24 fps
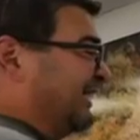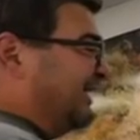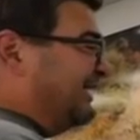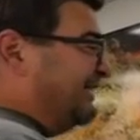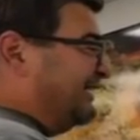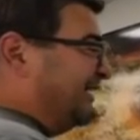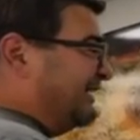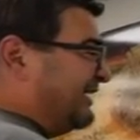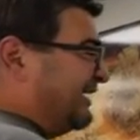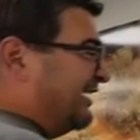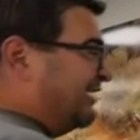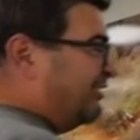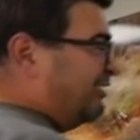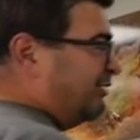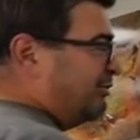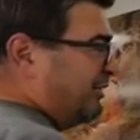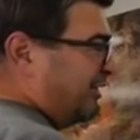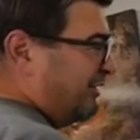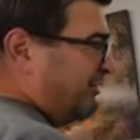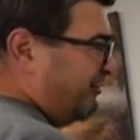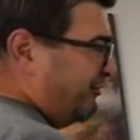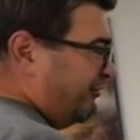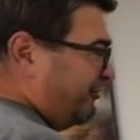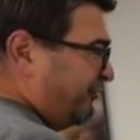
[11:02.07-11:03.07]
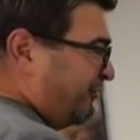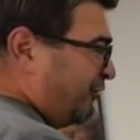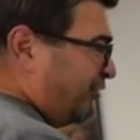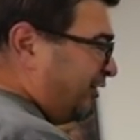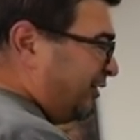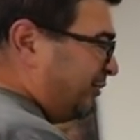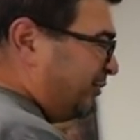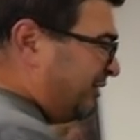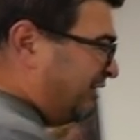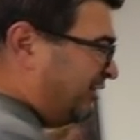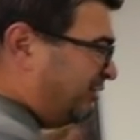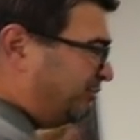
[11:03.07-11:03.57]
I need to carry about a
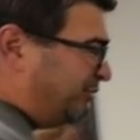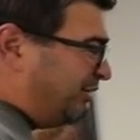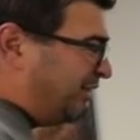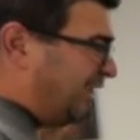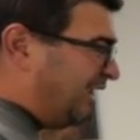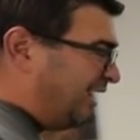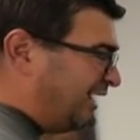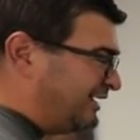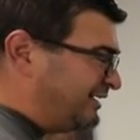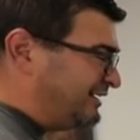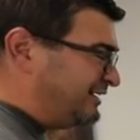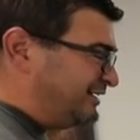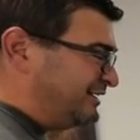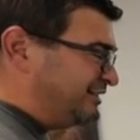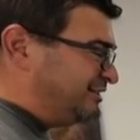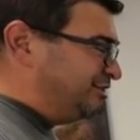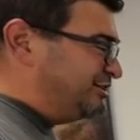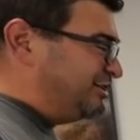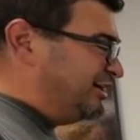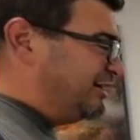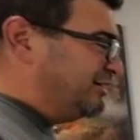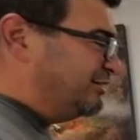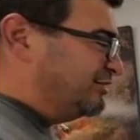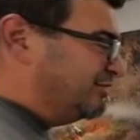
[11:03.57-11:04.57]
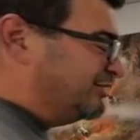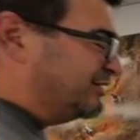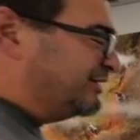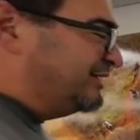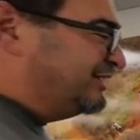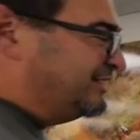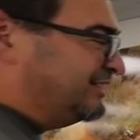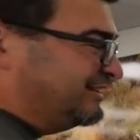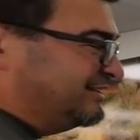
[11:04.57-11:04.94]
40-pound pack in general.